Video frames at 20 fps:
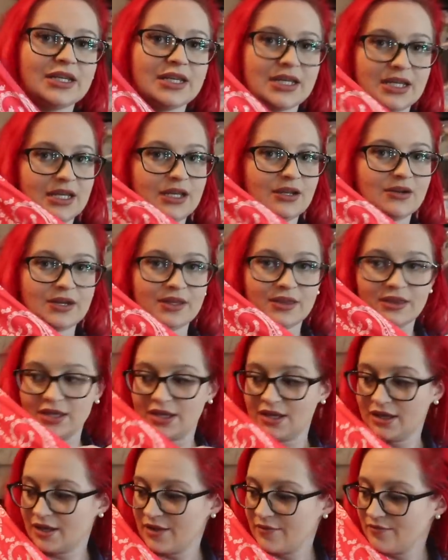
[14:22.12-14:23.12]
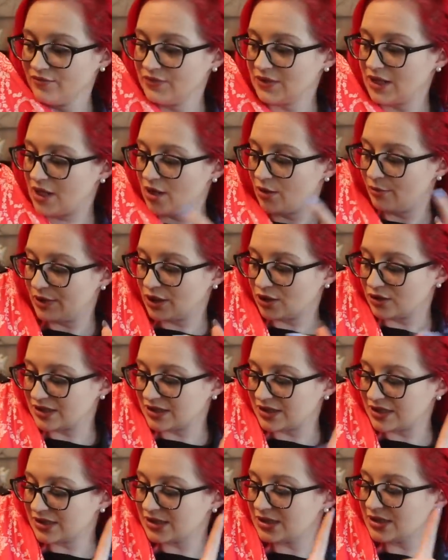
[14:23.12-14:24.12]
key, I think, because
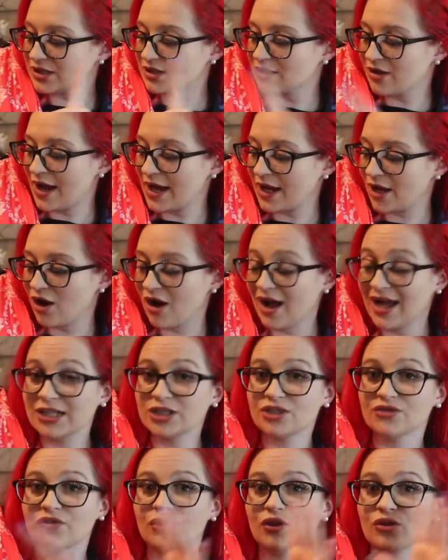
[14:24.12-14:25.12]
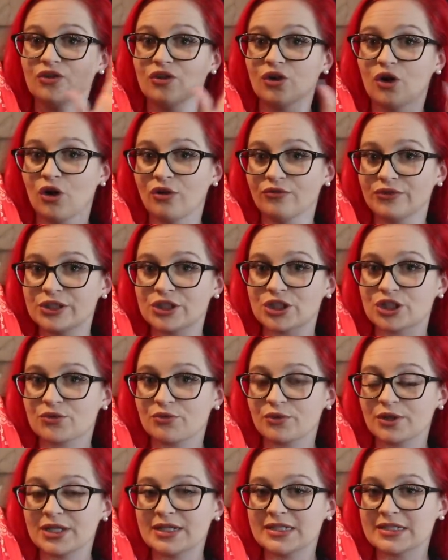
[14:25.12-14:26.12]
this is like kind of on the orange
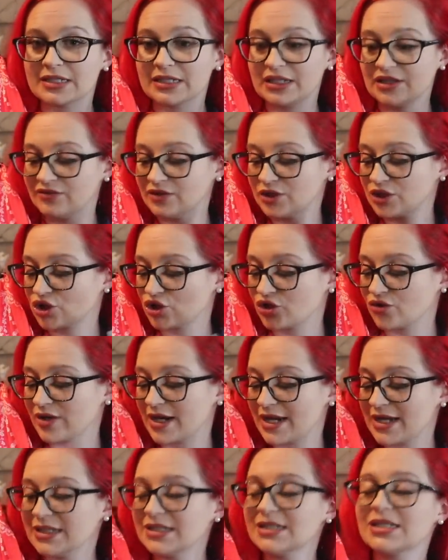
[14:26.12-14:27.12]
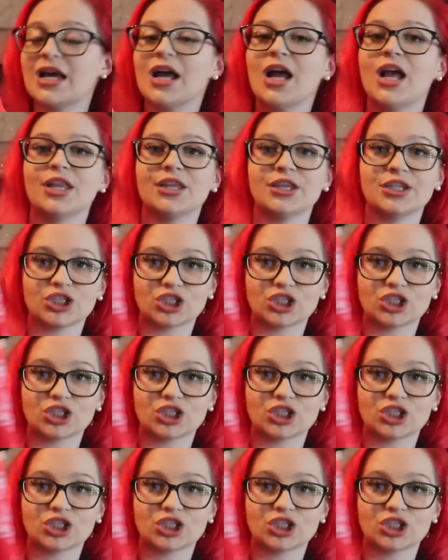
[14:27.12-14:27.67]
springy sleeveless dress, the